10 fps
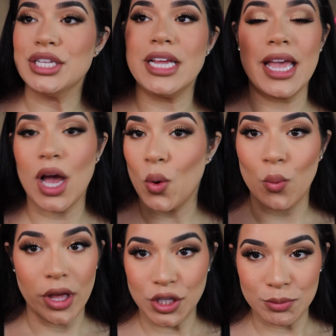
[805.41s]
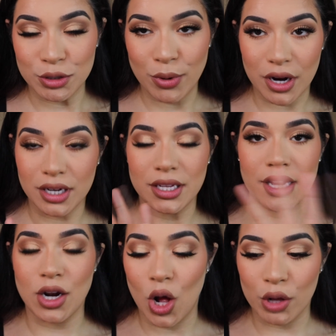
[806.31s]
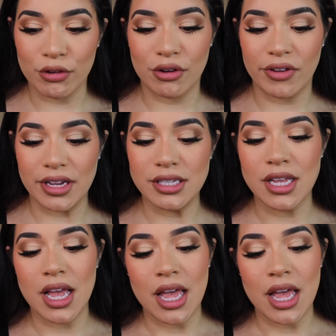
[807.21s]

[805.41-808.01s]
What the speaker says: take out way too much product and get it all over their face.